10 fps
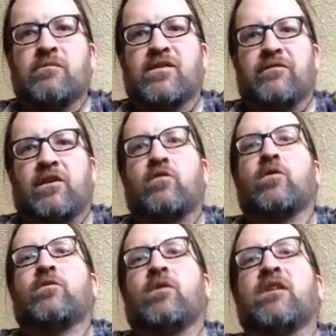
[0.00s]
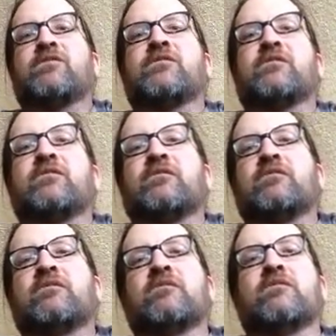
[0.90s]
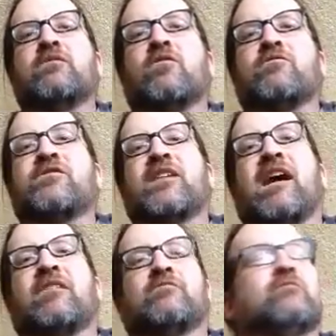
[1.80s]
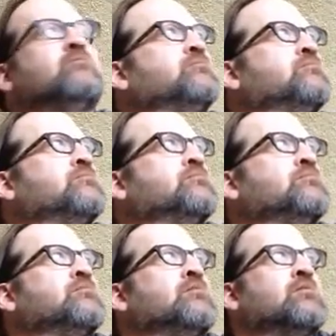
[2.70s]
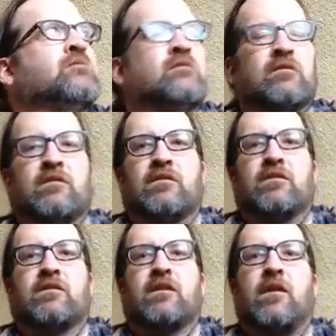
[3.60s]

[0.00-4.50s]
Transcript: Pacific Northwest, North Seattle,